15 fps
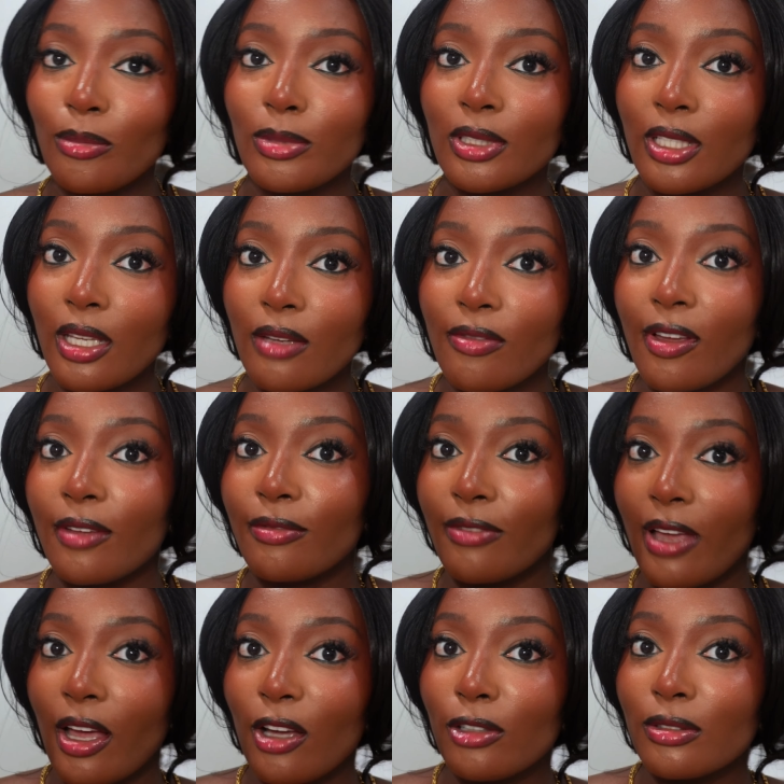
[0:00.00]
believe I
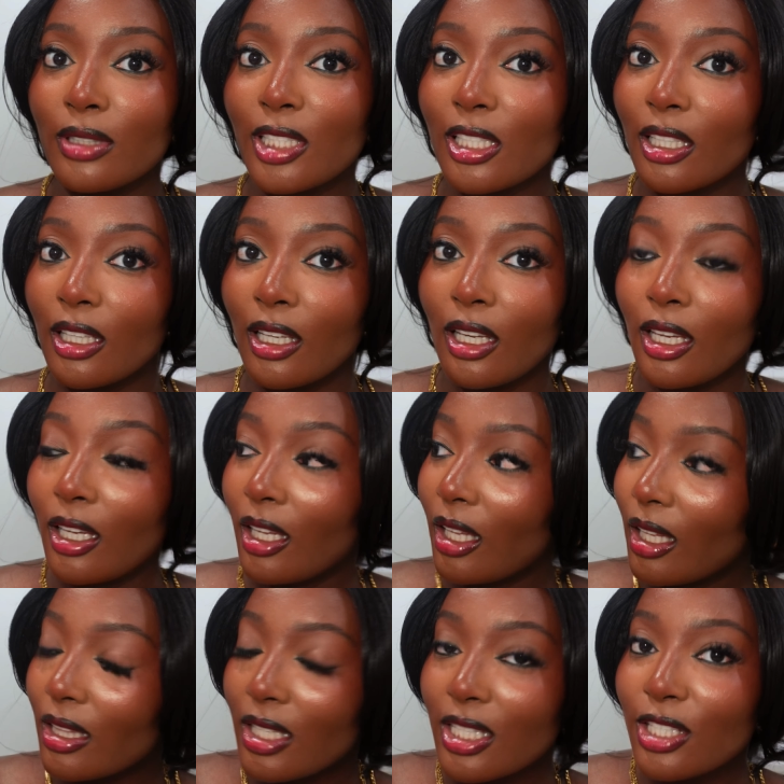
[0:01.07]
found
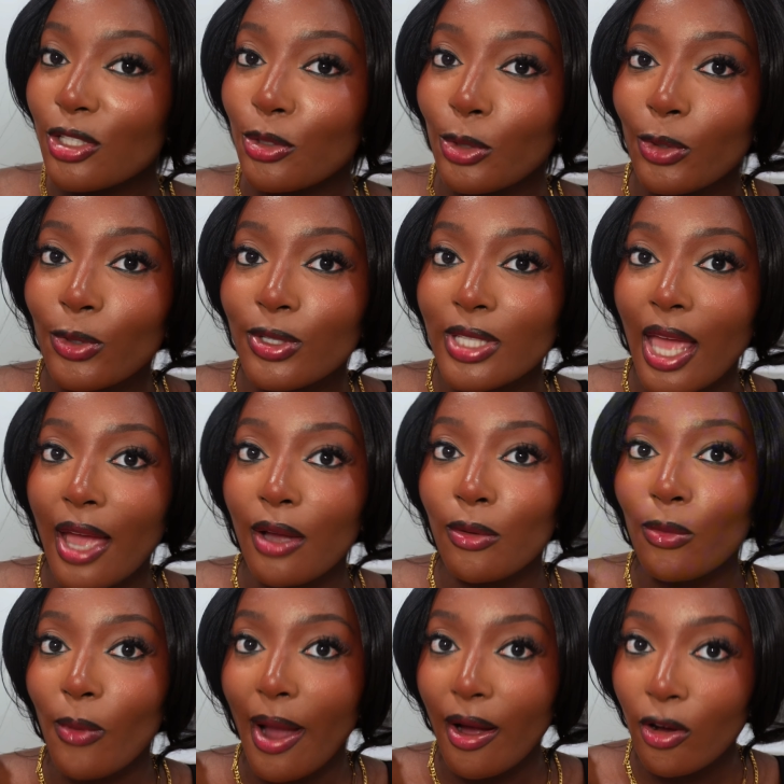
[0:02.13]
these noodles at
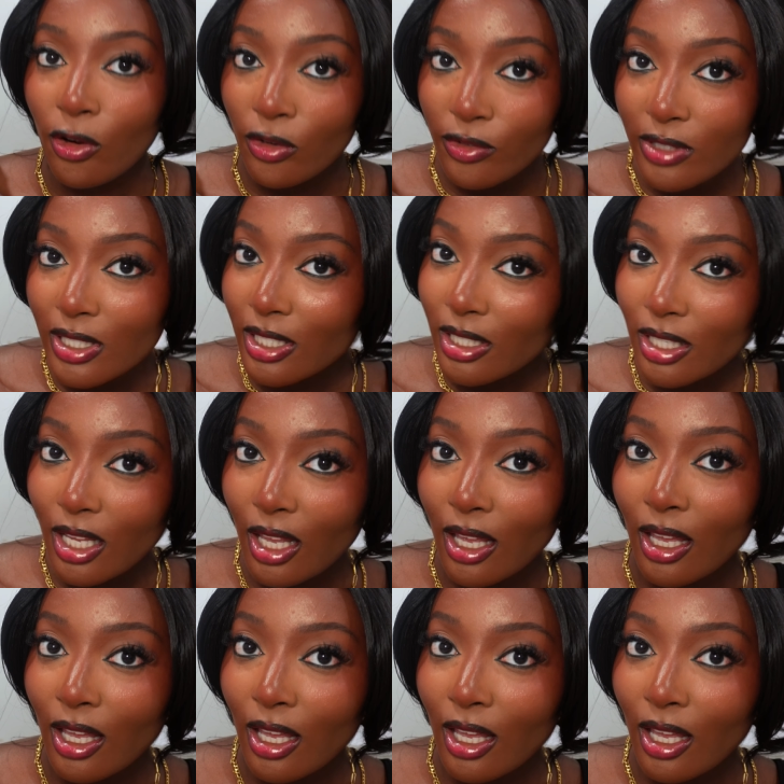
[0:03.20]
Ralph's.